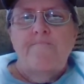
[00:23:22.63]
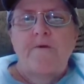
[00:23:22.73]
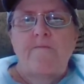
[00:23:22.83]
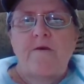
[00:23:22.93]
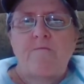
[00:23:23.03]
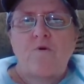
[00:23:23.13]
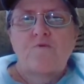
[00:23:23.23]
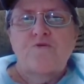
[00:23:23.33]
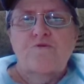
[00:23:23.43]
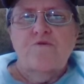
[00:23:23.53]
then the
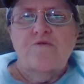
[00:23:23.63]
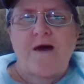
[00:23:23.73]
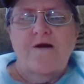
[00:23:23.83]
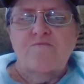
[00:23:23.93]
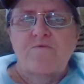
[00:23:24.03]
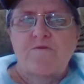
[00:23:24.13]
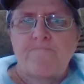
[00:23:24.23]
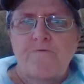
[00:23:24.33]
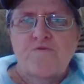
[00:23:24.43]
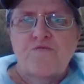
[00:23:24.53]
emotional detachment, the
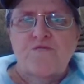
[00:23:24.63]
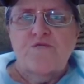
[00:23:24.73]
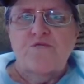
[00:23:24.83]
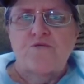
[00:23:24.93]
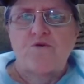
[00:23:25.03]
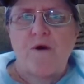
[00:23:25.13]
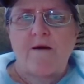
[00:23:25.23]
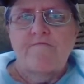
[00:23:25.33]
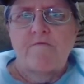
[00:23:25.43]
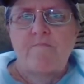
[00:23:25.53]
first decision you
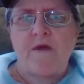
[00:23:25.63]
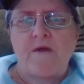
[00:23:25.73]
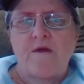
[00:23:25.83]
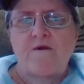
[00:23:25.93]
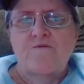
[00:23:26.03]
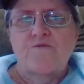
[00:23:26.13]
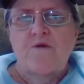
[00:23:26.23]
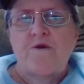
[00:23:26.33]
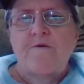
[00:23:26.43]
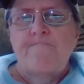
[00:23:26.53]
have to make is,
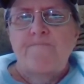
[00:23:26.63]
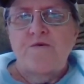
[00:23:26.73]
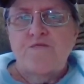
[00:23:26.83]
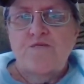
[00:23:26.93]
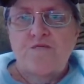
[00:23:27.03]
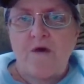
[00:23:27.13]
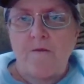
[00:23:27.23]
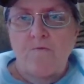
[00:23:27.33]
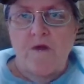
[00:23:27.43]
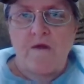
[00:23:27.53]
this is not
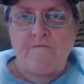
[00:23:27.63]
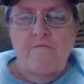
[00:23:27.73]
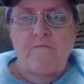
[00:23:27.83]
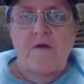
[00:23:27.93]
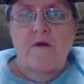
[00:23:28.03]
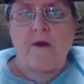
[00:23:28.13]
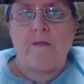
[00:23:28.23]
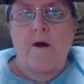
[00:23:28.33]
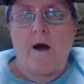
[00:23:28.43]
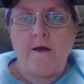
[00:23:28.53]
okay for me,
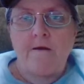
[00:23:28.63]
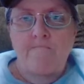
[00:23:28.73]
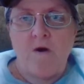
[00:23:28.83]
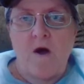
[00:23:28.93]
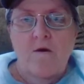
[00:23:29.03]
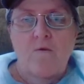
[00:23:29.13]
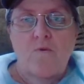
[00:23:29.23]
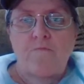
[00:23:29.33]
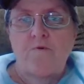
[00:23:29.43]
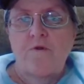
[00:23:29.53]
and I am not
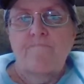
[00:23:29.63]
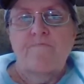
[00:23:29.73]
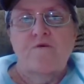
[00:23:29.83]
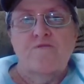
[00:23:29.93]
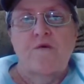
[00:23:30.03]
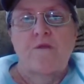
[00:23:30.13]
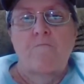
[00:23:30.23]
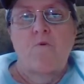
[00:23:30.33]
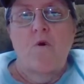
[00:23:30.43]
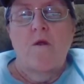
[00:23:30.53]
going to put up with this
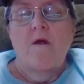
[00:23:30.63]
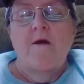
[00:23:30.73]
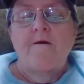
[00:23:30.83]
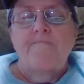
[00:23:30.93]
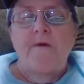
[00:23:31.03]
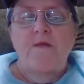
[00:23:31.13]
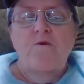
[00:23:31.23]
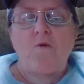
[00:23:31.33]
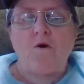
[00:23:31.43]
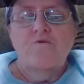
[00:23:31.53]
anymore. Then
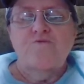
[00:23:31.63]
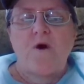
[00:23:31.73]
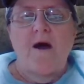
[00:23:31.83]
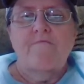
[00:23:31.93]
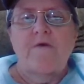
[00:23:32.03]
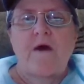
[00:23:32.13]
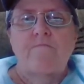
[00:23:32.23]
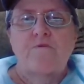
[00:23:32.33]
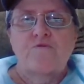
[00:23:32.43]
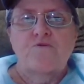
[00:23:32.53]
you'd also have to have
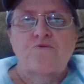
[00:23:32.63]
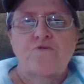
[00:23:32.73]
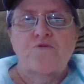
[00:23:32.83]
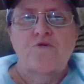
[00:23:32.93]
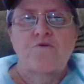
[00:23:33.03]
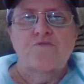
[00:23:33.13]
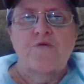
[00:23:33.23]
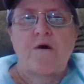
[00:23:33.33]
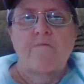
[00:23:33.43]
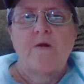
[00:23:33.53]
an assertion to
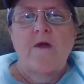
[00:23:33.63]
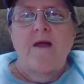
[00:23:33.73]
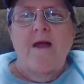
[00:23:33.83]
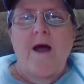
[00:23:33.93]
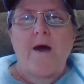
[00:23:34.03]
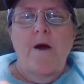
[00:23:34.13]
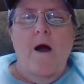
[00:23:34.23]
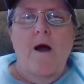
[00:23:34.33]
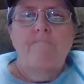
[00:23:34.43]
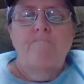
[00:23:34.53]
yourself, and
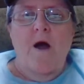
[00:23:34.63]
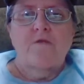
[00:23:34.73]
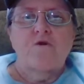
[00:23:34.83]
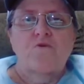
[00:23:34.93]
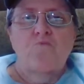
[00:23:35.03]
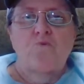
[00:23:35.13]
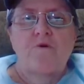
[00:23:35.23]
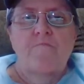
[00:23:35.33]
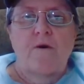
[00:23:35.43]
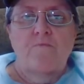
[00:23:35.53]
I'm not going to
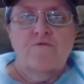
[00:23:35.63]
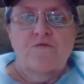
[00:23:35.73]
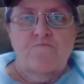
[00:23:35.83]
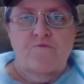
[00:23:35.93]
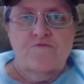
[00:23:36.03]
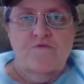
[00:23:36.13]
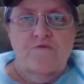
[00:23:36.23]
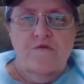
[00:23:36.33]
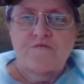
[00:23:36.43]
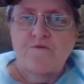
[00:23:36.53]
worry about what this person
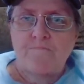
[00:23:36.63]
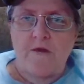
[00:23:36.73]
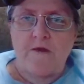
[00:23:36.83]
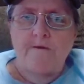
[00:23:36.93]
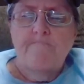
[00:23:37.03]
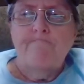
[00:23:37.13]
thinks of me.